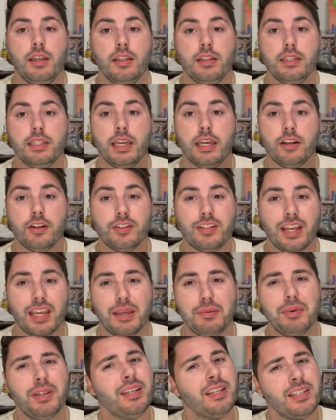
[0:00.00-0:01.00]
The
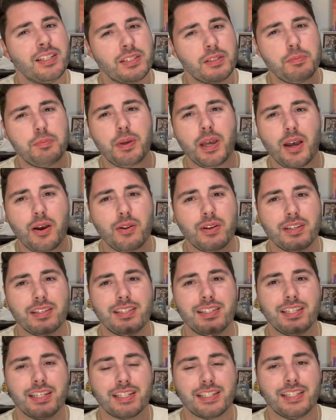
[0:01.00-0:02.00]
entertainment is about a
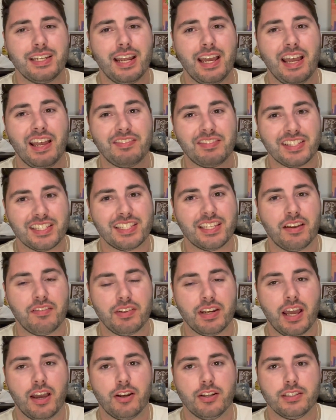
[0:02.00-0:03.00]
6.5 to
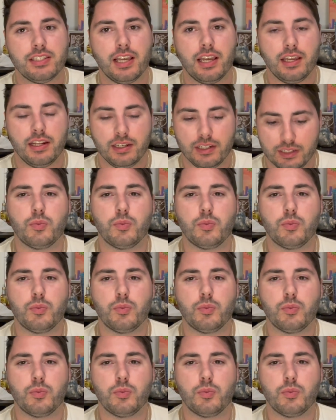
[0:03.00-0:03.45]
7 out of 10.